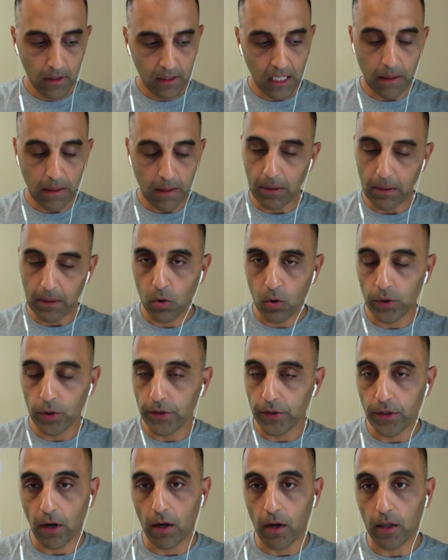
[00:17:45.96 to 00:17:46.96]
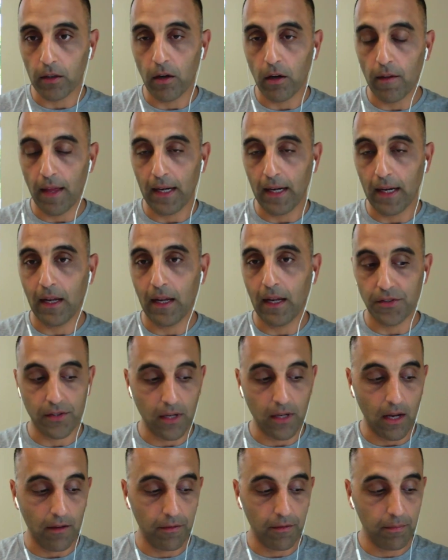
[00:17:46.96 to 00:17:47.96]
Keep it cool and dark, all that kind of
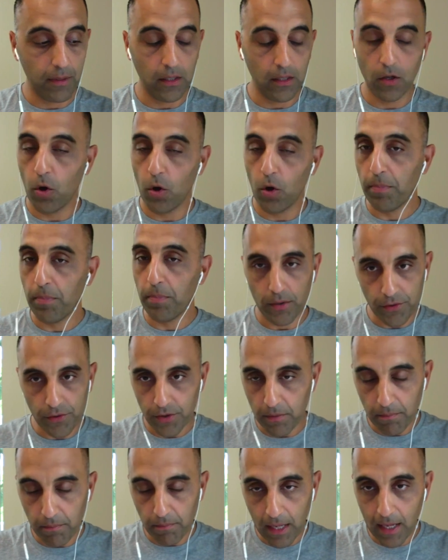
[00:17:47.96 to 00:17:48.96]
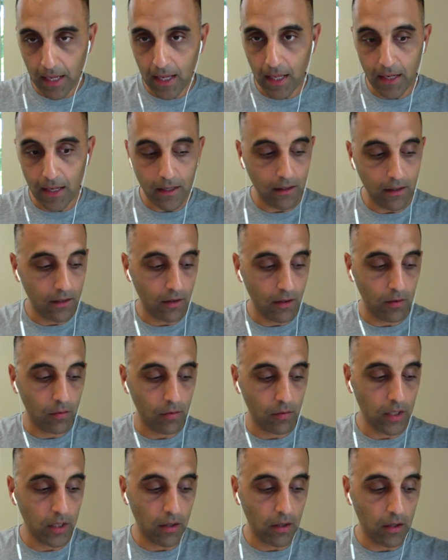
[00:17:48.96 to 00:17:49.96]
stuff, but no bills in bed, no
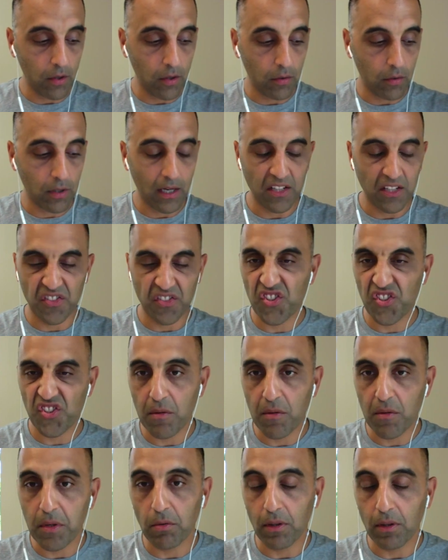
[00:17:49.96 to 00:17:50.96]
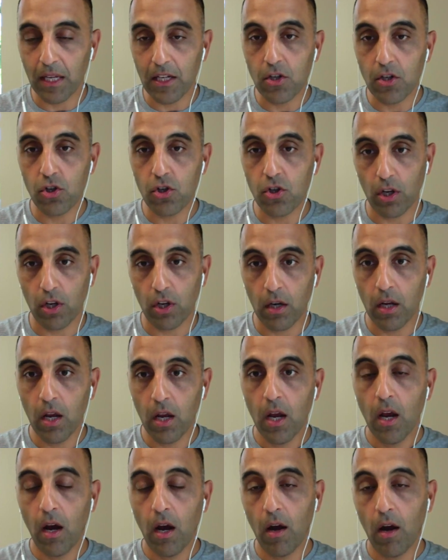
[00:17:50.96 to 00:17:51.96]
kind of stimulation
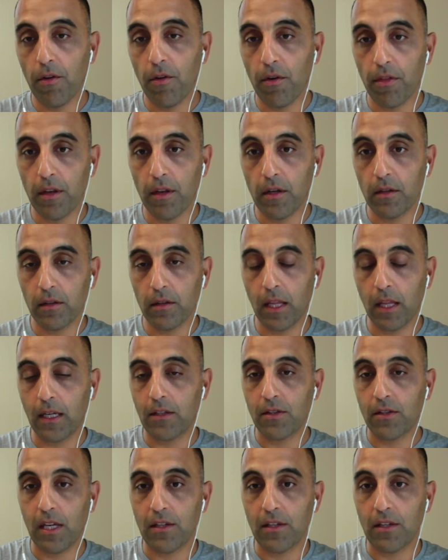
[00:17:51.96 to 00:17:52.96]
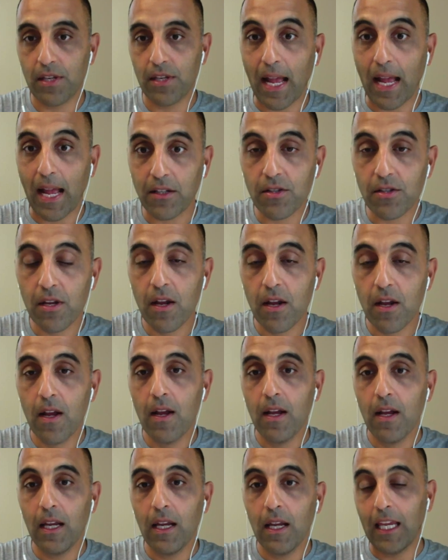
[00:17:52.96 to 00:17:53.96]
other than like say sex
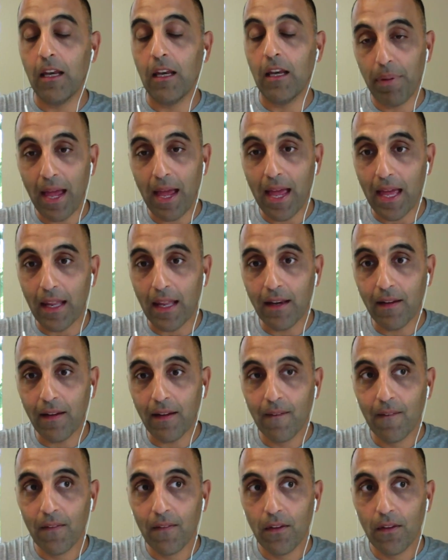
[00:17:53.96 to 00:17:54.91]
in bed,